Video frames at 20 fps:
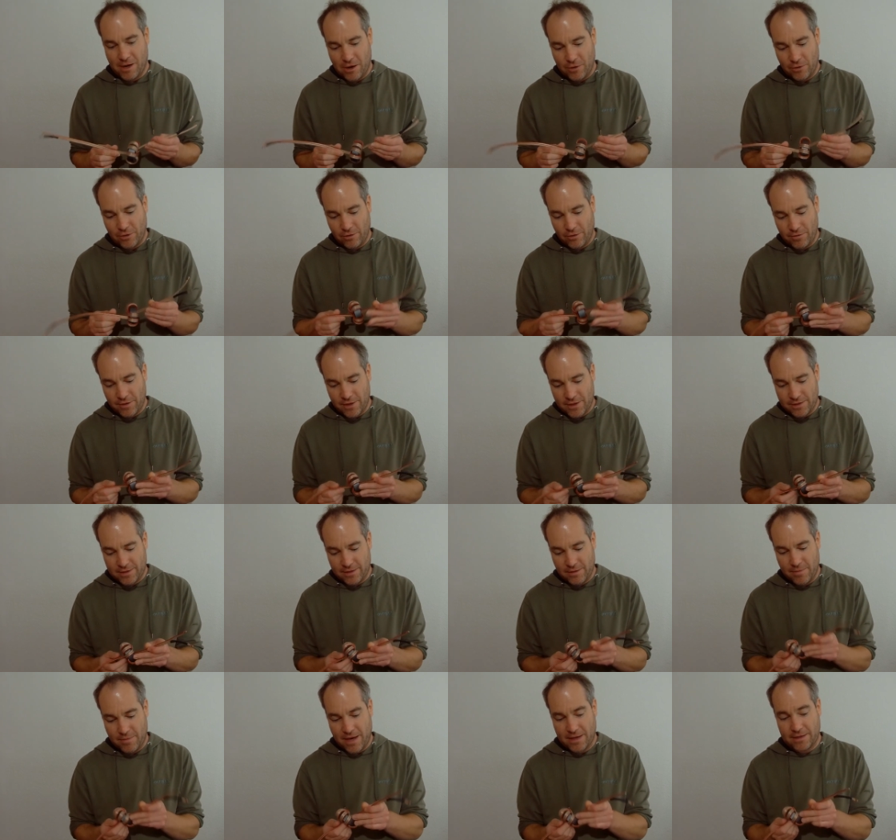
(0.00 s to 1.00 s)
out of these
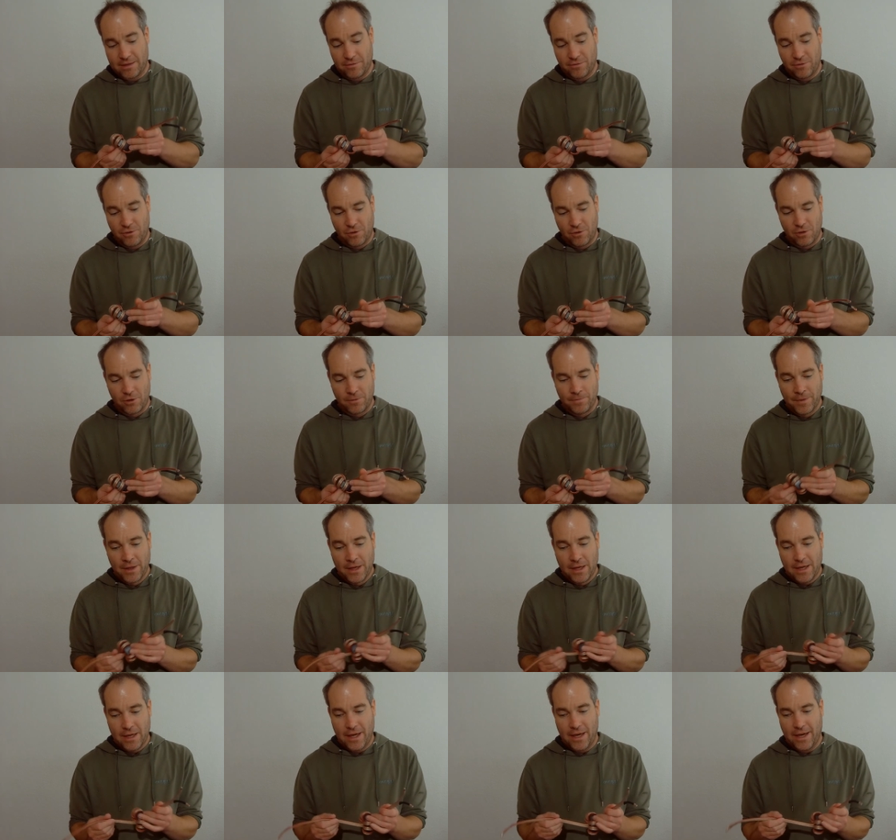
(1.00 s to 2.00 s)
massive core
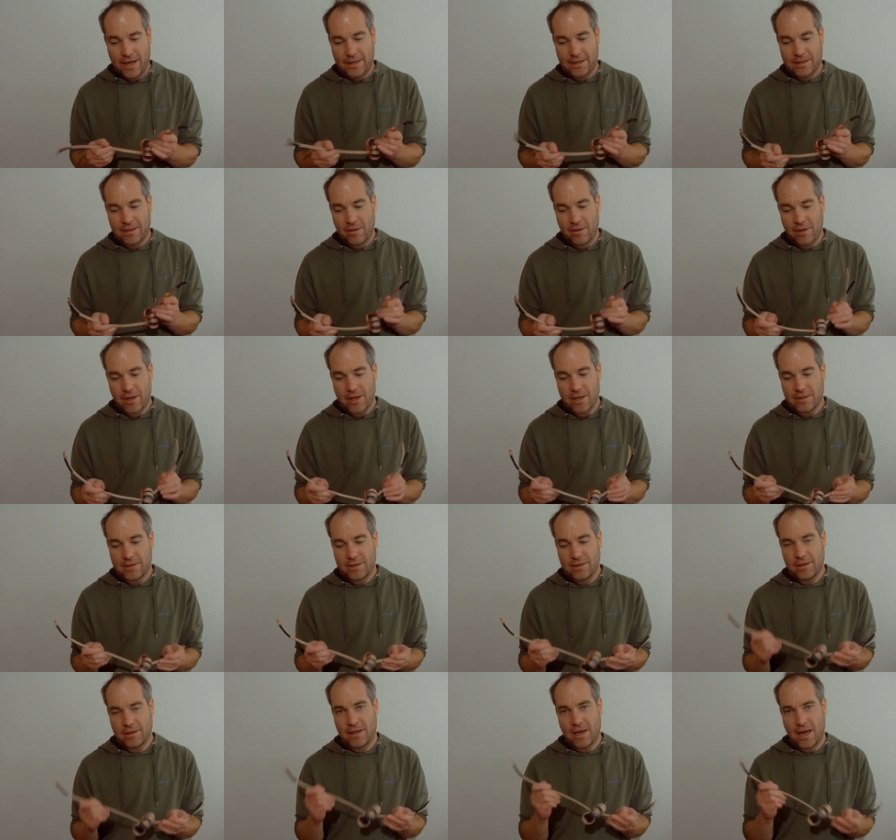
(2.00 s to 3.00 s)
and these